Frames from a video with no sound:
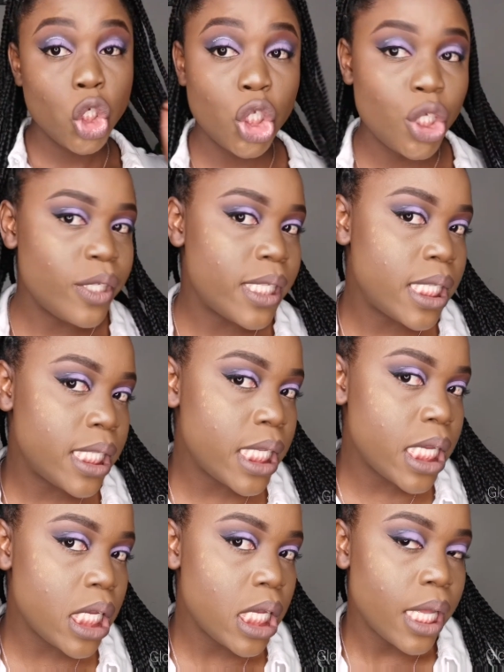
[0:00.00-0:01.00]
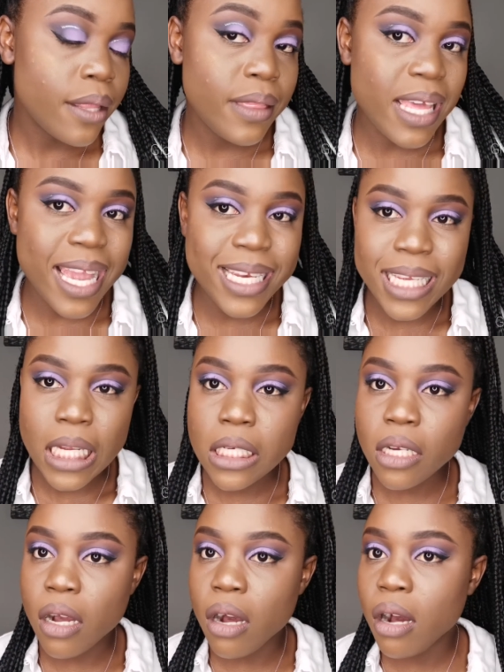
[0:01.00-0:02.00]
Do you see that,
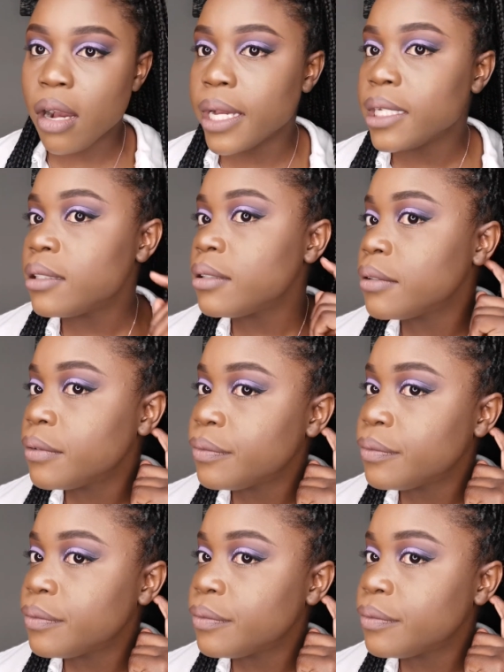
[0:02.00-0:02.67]
guys?